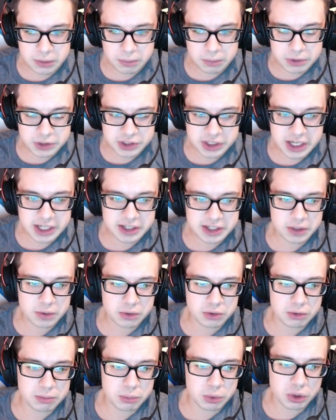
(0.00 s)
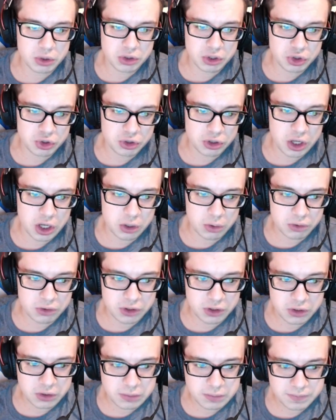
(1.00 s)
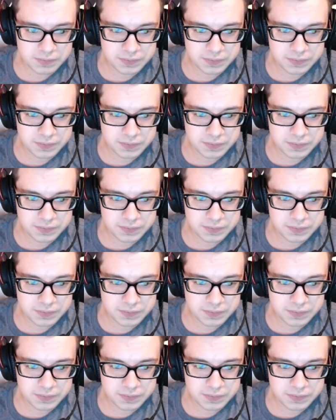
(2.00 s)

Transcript: Sky Attack will do more than Aqua Tail.